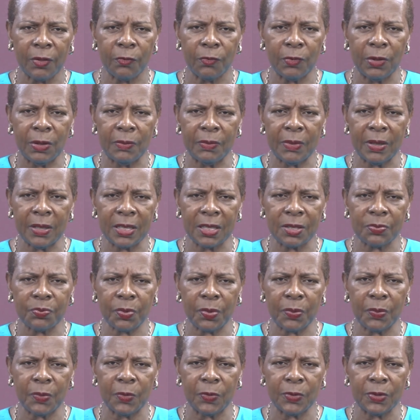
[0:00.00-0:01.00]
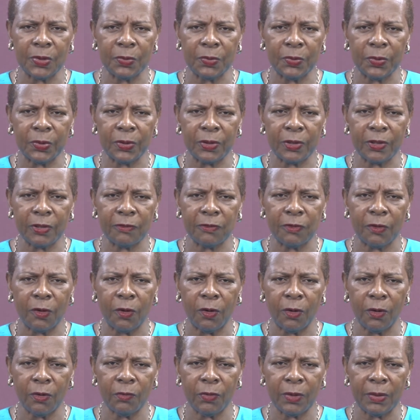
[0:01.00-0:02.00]
We must promote the work of
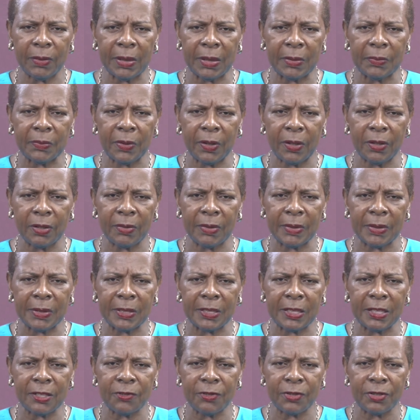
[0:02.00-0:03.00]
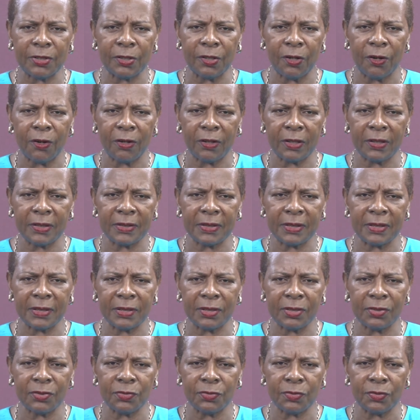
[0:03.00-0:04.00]
all women parliamentarian
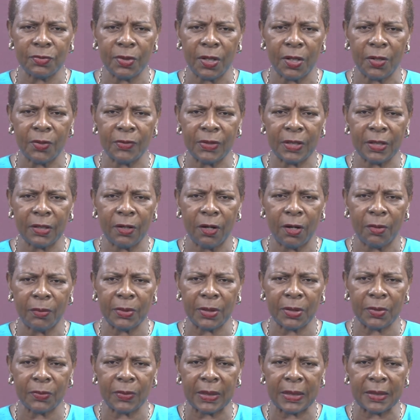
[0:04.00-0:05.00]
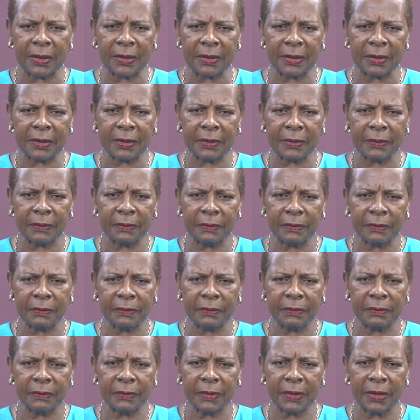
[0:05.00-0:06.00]
caucuses throughout the Commonwealth.
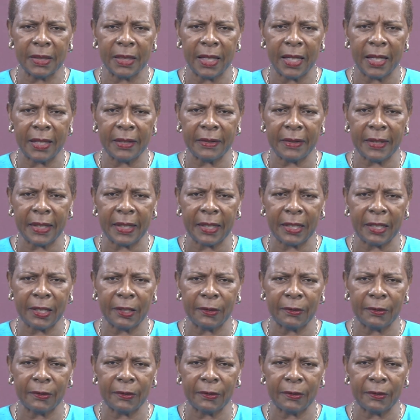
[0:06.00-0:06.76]
I thank